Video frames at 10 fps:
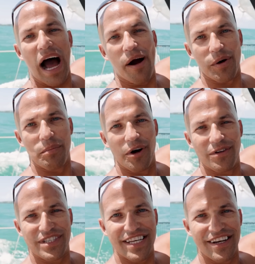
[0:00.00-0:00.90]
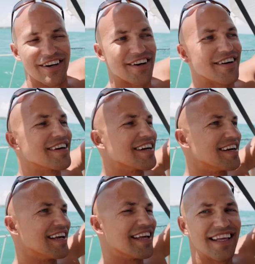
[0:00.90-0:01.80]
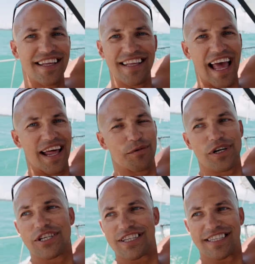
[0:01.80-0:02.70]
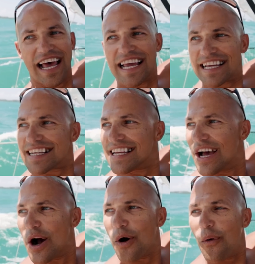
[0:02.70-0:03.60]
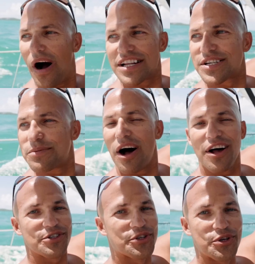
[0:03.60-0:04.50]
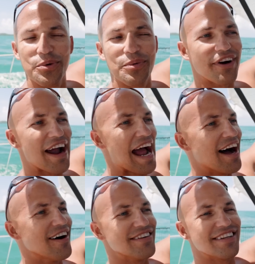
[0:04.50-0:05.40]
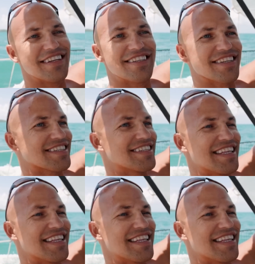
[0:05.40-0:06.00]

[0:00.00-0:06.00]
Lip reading: power boats here. And we're just like watching them all zoom around and just